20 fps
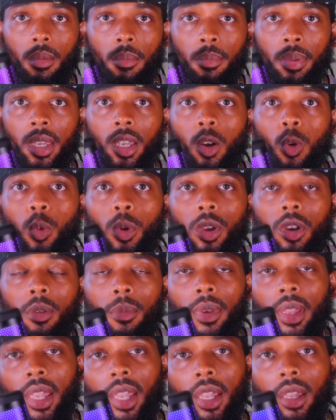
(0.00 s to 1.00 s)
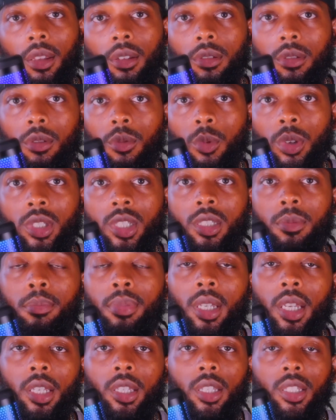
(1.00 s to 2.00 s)
Be a real man, which is
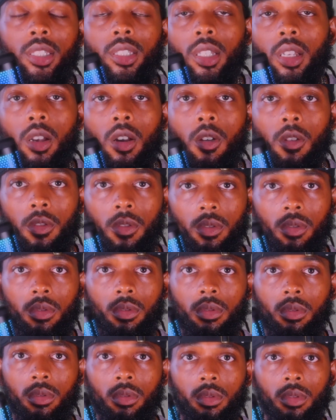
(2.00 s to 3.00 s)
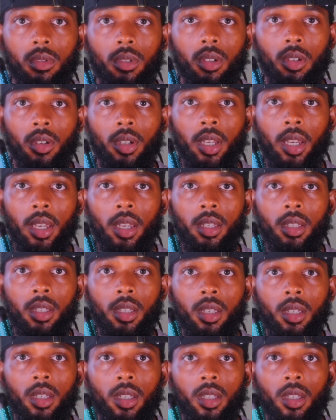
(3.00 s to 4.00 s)
being yourself. Okay?
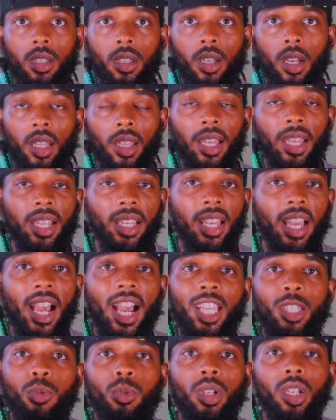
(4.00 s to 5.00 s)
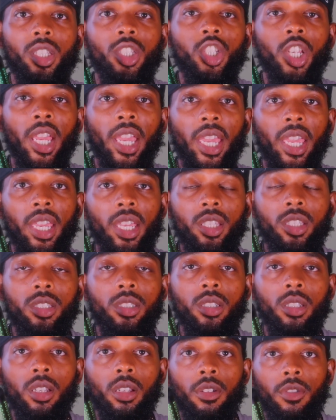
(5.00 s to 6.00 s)
A lot of guys want to
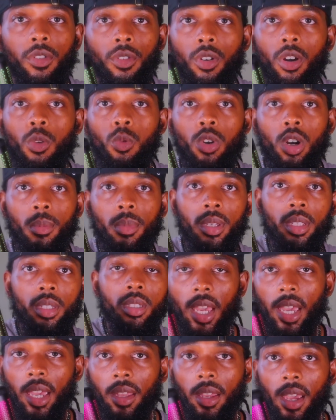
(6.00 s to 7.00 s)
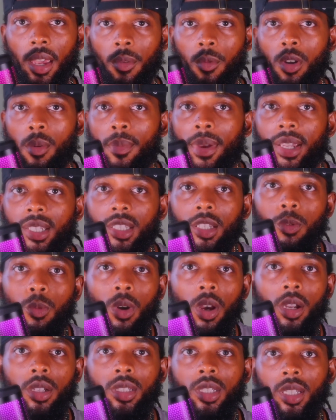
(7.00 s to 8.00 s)
change for a woman. And, and what makes it
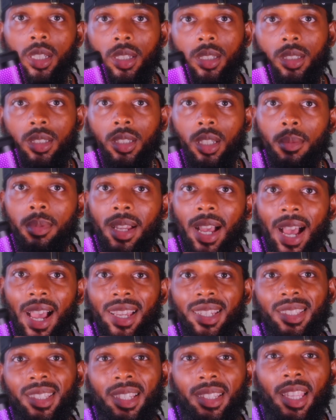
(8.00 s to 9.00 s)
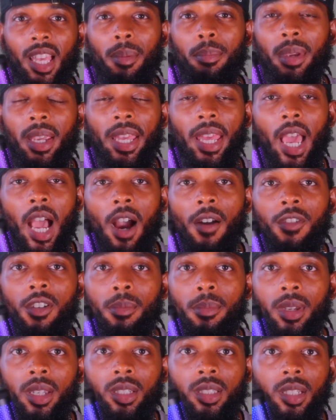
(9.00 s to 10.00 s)
worse is some guys think that being alpha
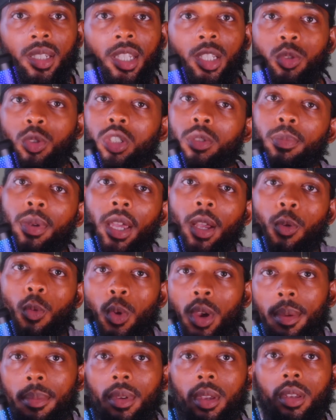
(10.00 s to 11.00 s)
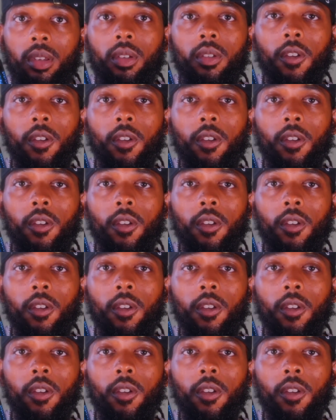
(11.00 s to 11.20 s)
means to disrespect women.